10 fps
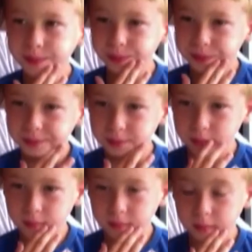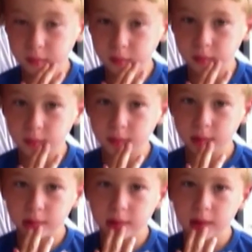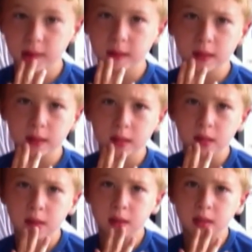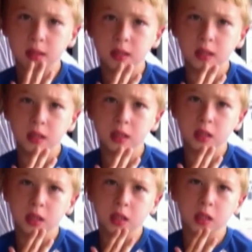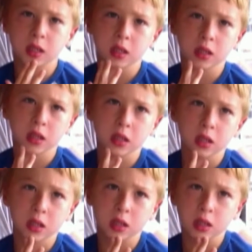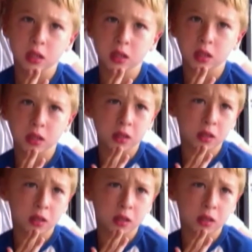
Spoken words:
No words are spoken by the person on screen.